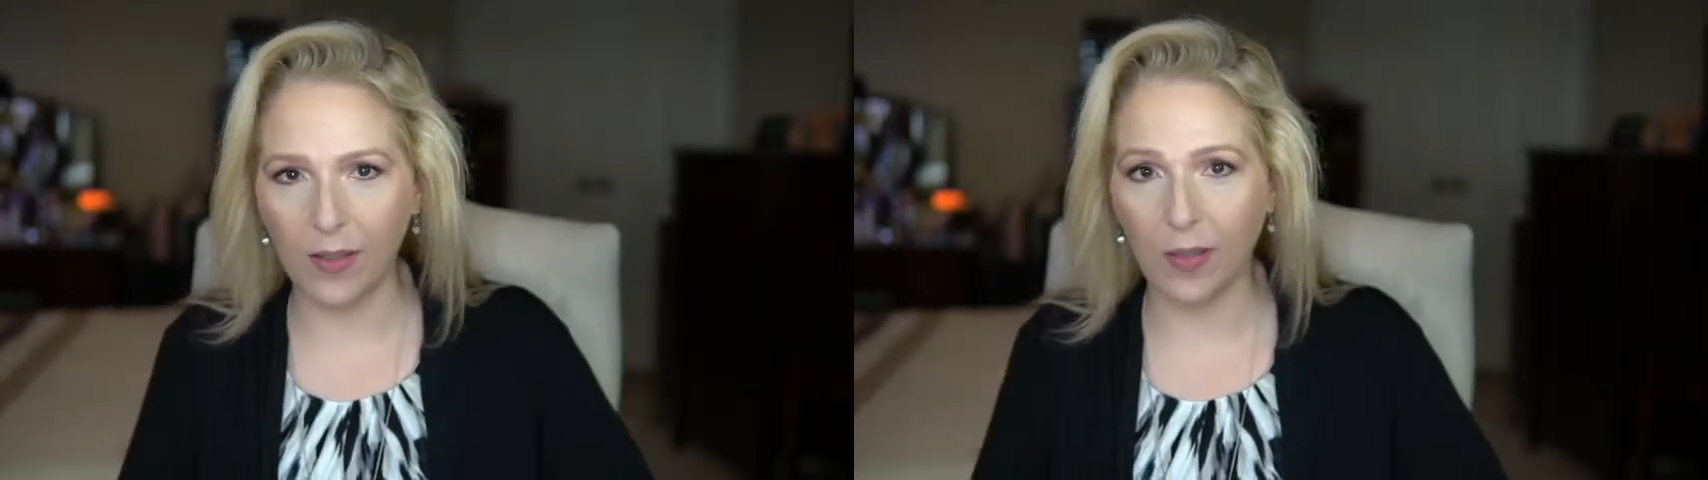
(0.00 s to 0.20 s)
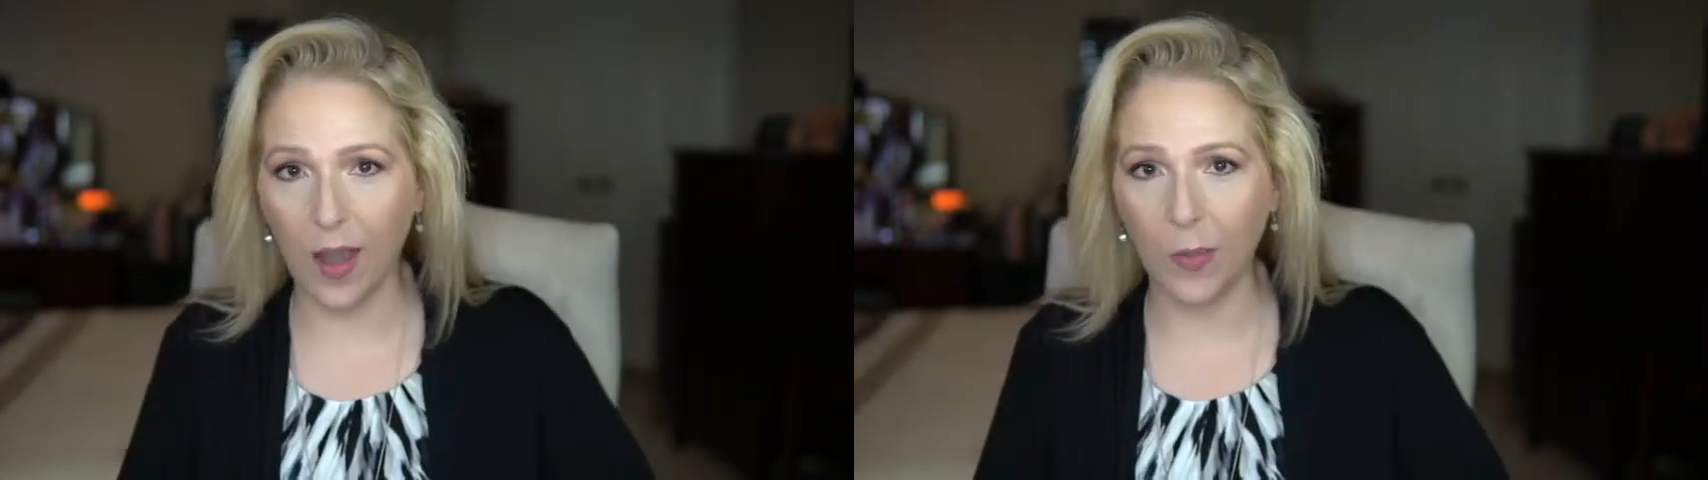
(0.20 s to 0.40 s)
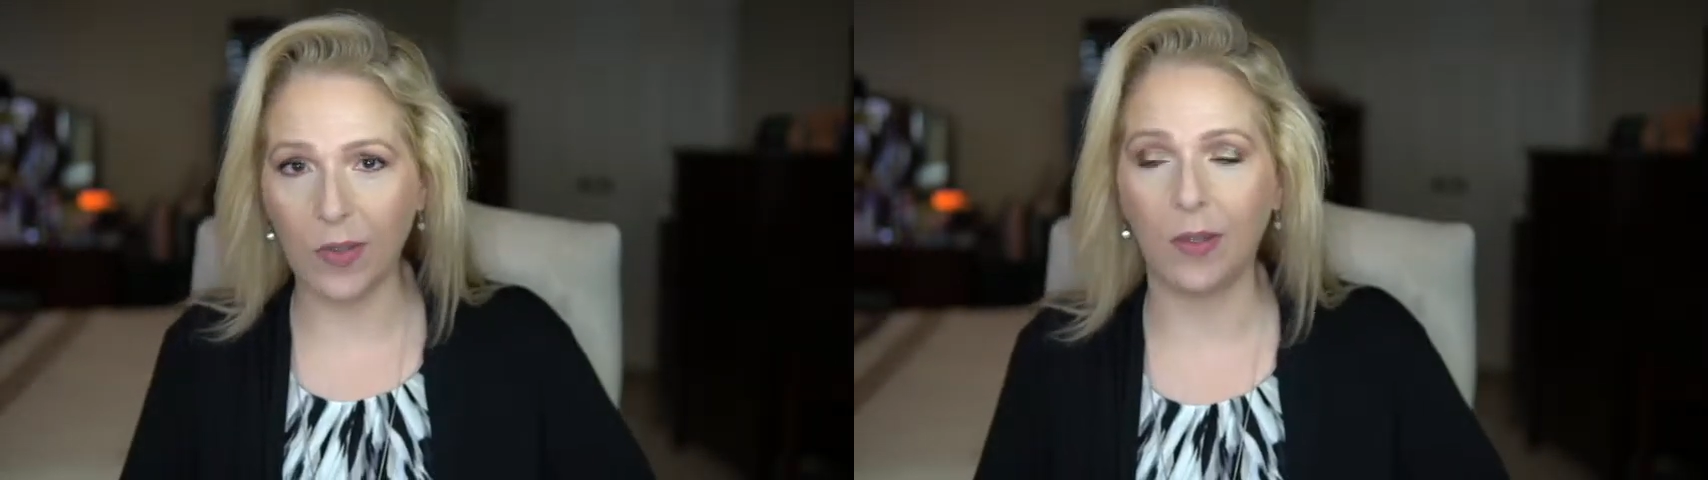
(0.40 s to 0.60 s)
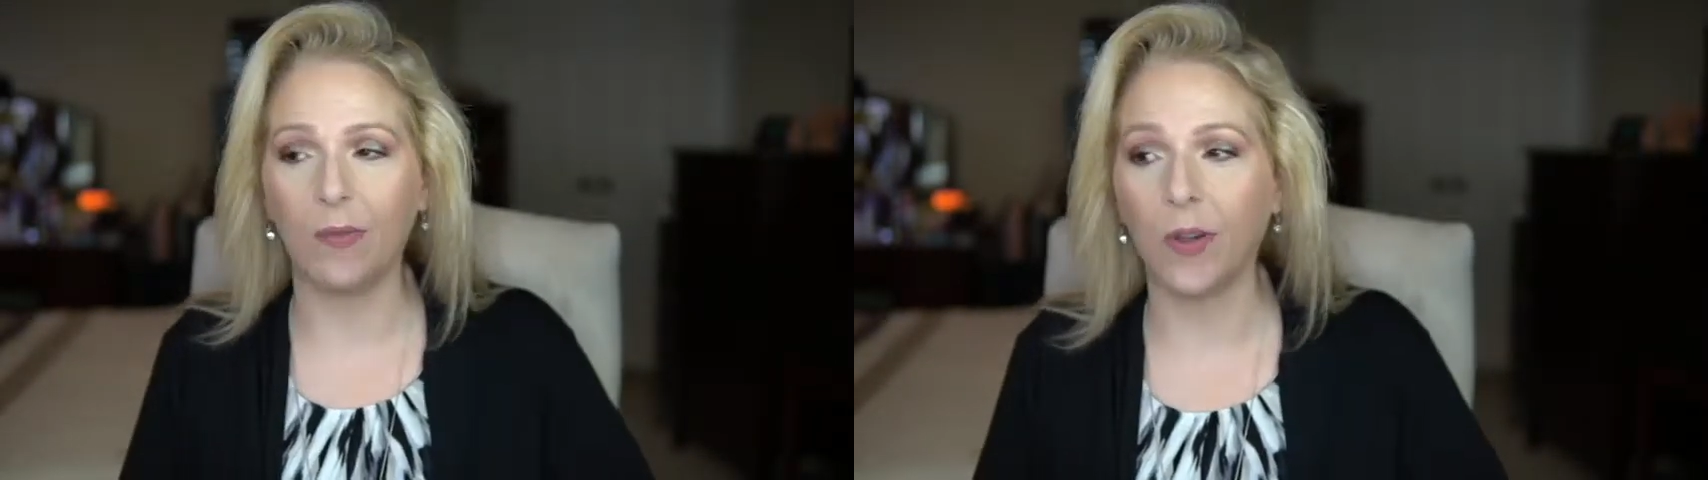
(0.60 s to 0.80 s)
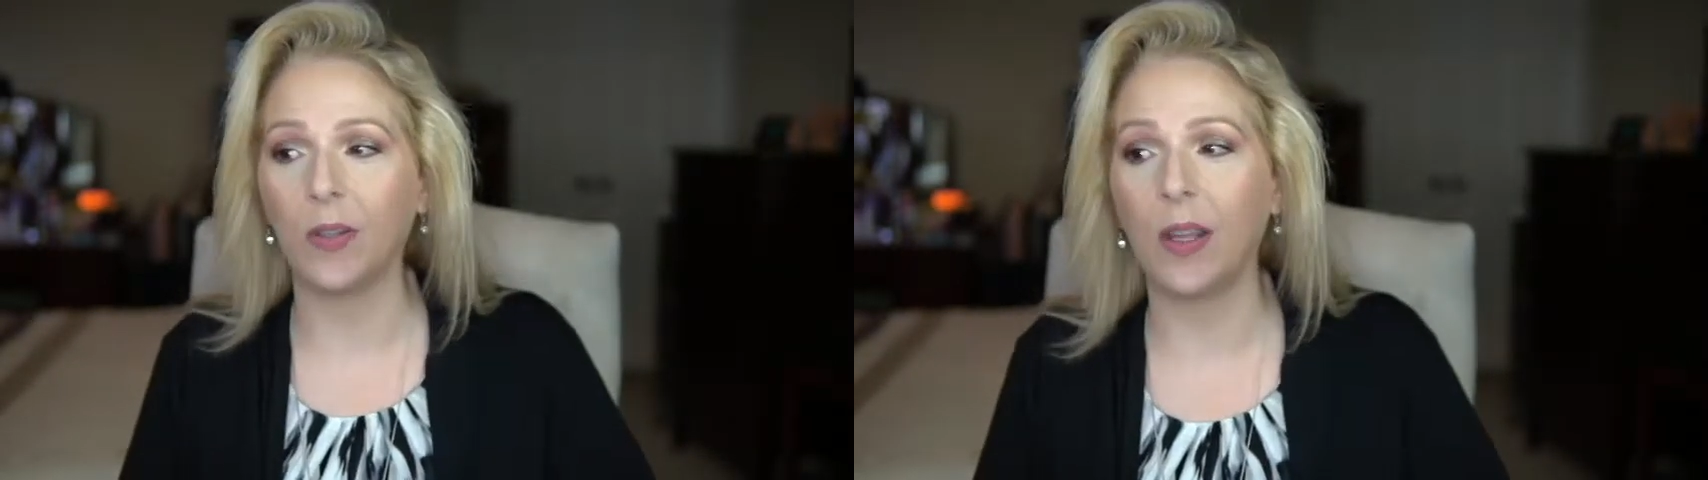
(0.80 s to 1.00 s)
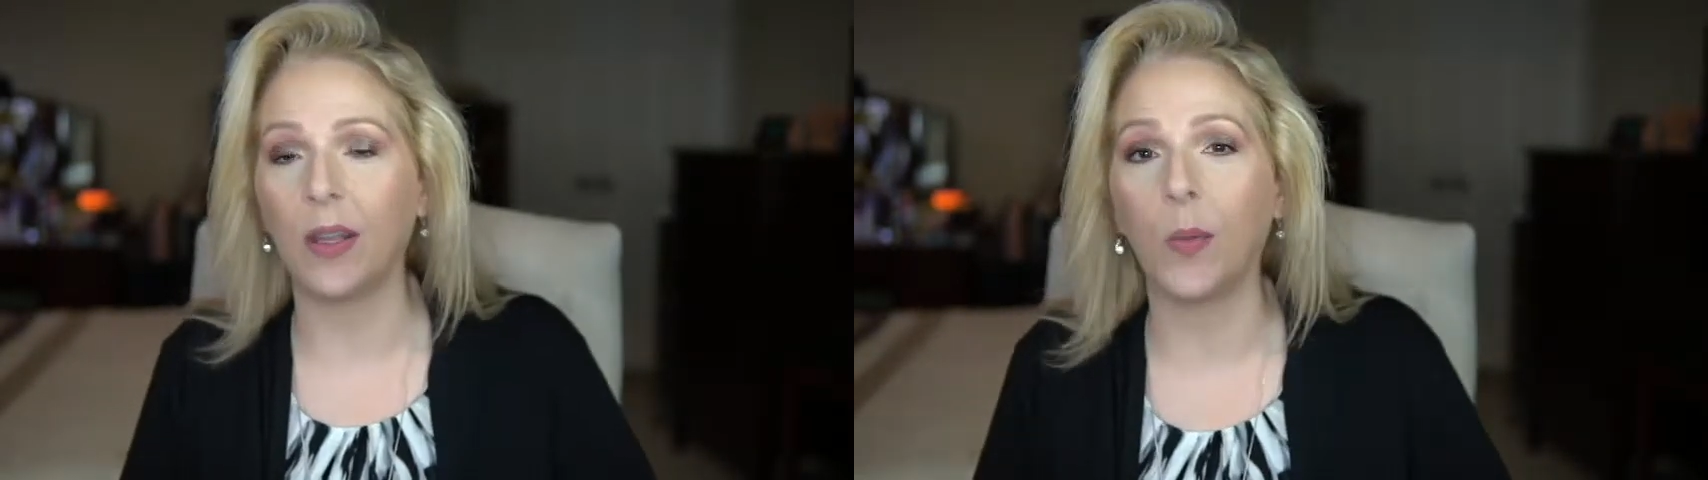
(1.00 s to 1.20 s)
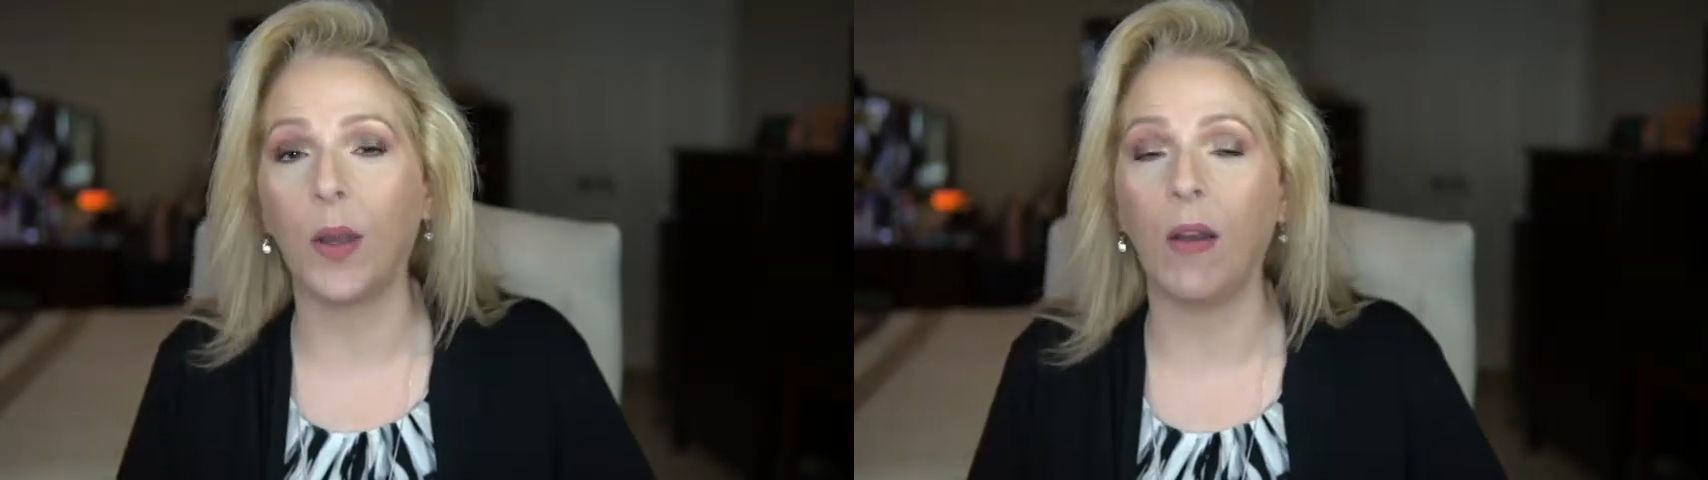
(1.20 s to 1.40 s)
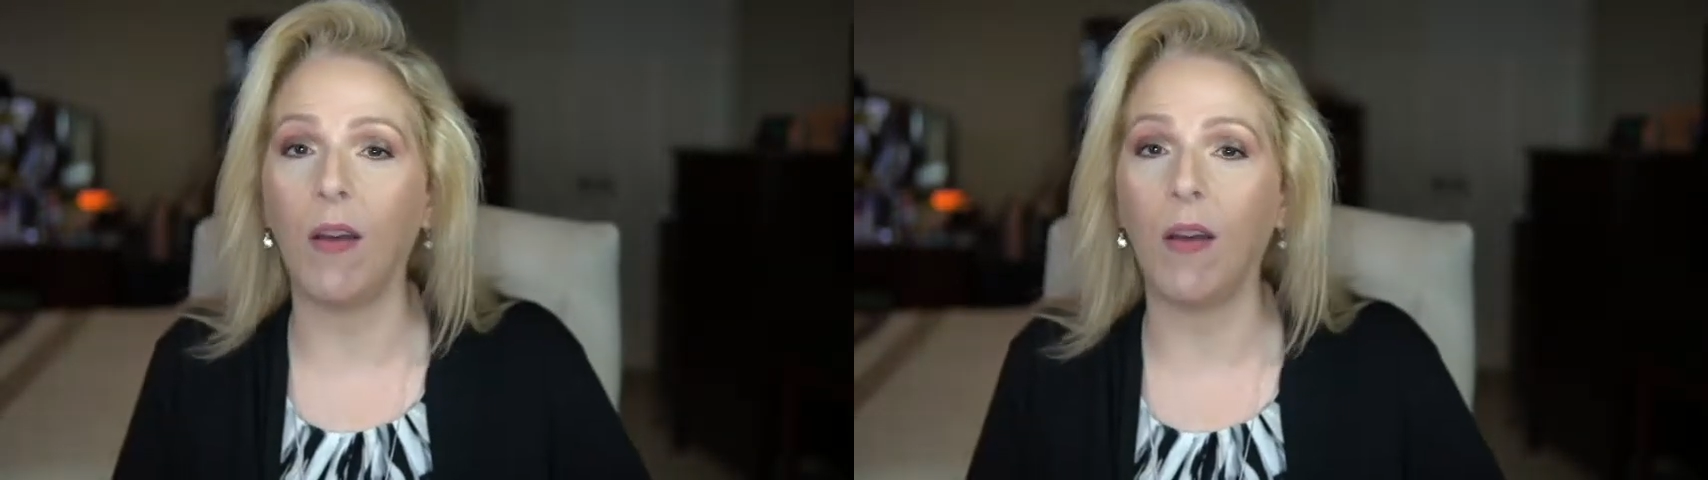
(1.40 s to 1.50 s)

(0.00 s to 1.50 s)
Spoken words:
So that was the first thing that went